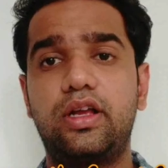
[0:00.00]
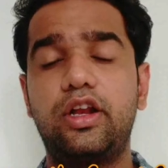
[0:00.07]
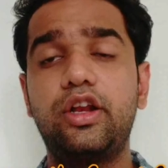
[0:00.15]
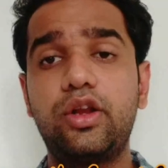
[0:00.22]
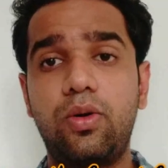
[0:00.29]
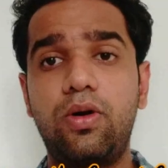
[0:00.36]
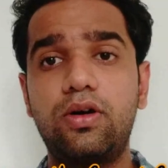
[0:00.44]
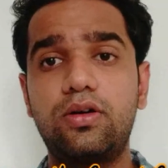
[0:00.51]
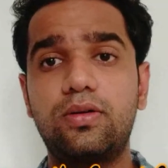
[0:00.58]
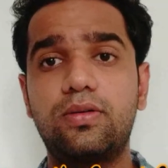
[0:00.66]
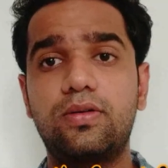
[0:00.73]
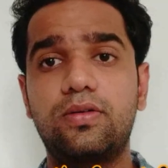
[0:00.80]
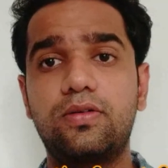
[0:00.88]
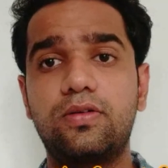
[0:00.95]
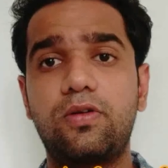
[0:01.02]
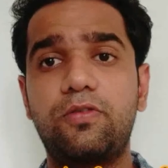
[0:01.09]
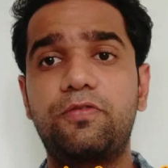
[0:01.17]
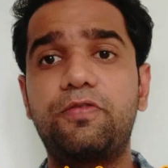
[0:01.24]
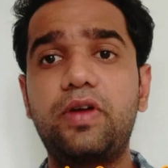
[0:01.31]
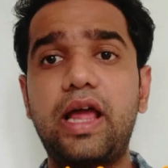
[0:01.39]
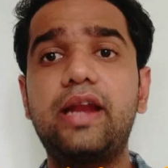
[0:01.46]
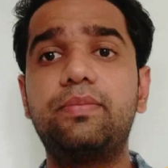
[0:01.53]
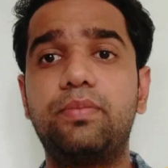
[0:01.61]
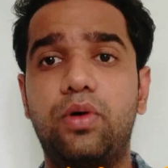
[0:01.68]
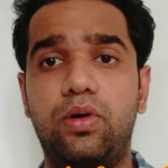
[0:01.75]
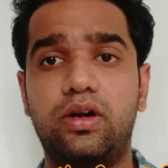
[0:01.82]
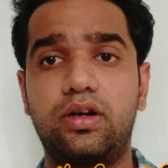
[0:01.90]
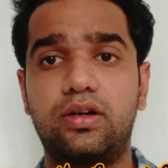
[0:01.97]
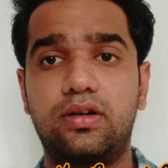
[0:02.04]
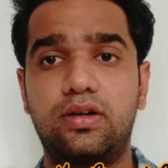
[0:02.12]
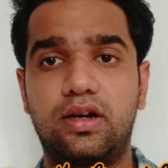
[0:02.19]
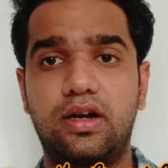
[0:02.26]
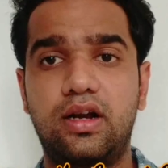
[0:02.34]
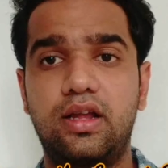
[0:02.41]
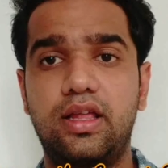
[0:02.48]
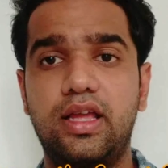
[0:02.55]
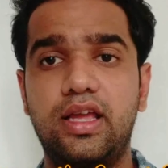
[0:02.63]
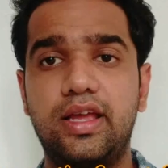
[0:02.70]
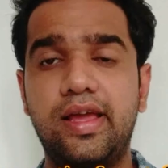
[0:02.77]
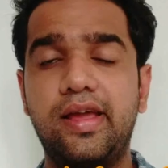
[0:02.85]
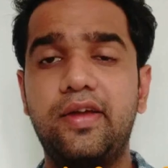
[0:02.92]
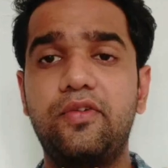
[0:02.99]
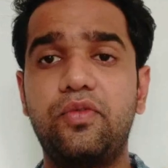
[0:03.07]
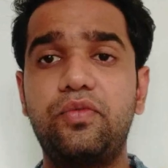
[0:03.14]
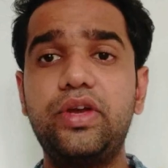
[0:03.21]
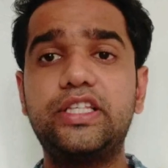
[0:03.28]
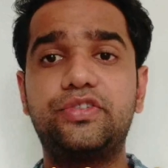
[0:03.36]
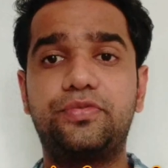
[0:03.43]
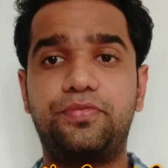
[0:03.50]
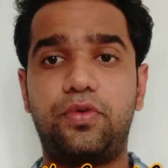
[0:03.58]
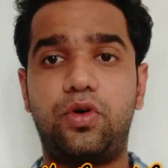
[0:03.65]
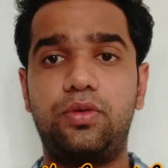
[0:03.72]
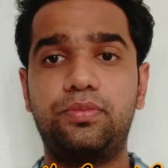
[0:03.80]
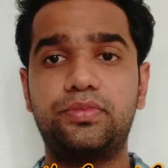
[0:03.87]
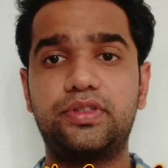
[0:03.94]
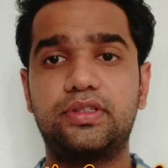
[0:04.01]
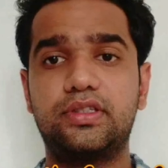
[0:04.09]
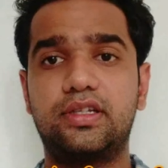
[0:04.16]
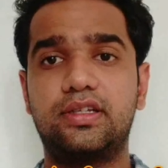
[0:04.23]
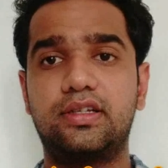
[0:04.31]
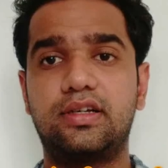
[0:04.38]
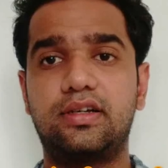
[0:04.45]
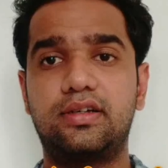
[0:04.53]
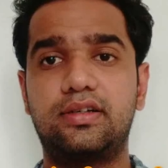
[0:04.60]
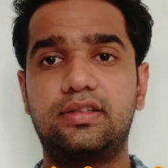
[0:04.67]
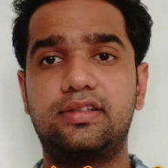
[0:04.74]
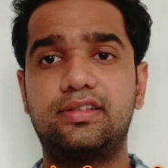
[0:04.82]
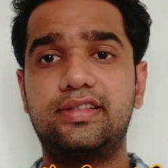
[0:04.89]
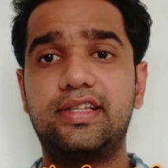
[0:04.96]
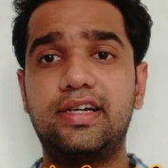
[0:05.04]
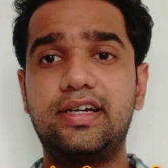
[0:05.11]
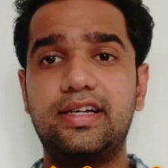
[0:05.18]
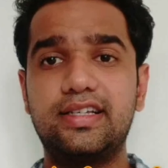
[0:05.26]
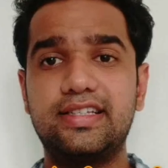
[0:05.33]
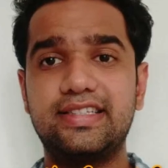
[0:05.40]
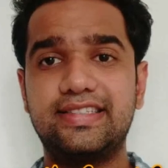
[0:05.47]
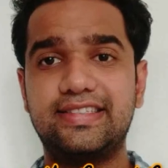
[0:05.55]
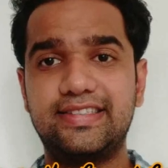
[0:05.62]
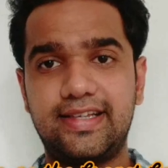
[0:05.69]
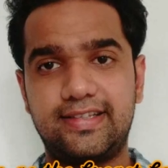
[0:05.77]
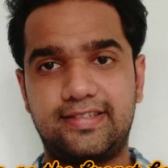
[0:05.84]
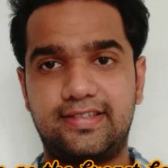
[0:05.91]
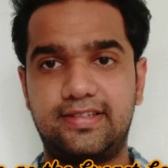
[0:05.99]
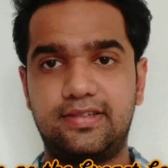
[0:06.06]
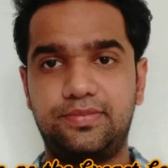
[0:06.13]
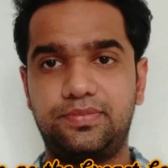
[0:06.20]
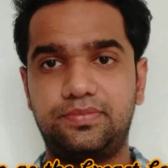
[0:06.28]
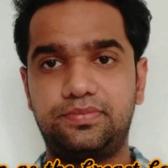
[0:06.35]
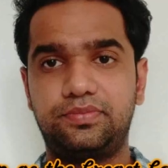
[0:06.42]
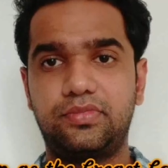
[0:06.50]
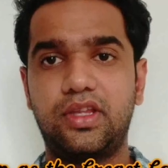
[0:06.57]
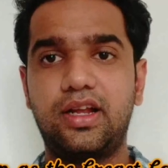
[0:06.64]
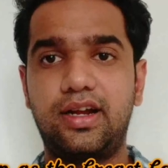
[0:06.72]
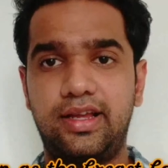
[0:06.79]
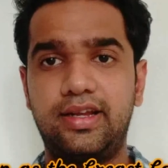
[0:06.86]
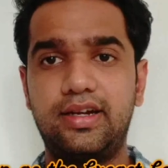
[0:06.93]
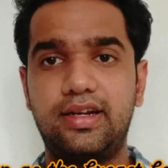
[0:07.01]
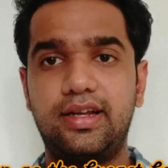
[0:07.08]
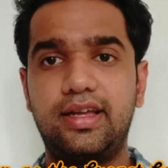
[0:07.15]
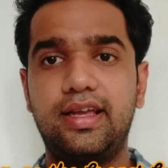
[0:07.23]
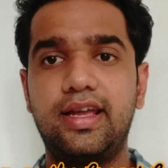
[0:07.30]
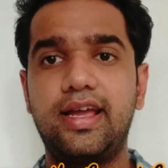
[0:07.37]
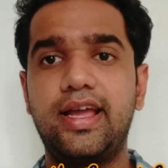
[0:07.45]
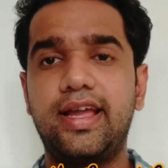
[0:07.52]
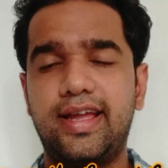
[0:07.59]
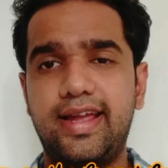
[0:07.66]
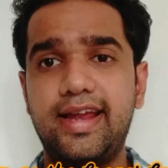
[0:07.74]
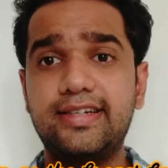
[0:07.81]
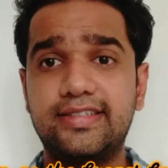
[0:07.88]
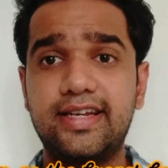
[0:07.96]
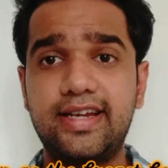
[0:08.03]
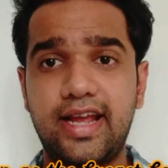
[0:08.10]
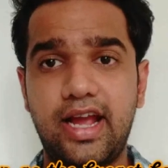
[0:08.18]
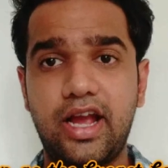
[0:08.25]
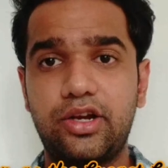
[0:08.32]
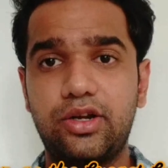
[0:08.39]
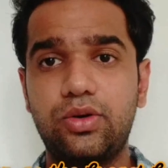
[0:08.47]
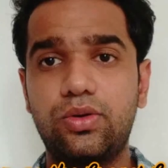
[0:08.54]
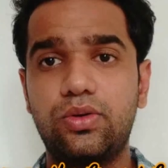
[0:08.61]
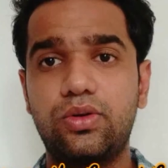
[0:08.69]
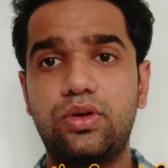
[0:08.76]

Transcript: long, flat bone which forms the chest. Clear? It's a narrow,